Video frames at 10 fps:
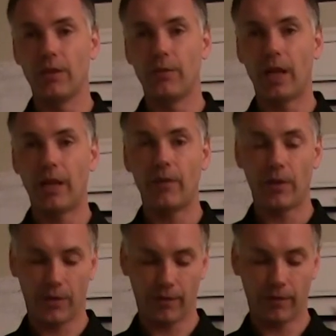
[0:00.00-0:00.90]

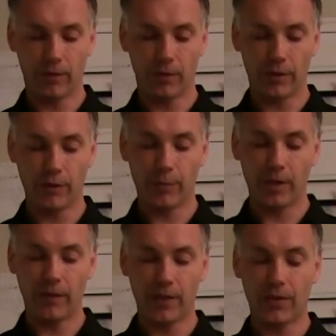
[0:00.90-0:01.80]
drivers for USB
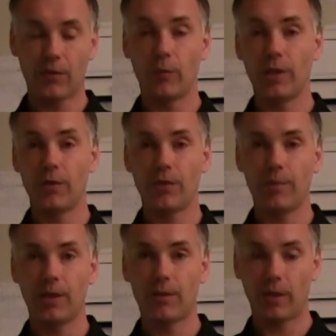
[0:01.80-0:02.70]
devices.
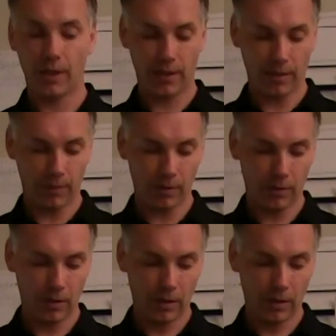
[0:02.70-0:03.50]
WinUSB is one example.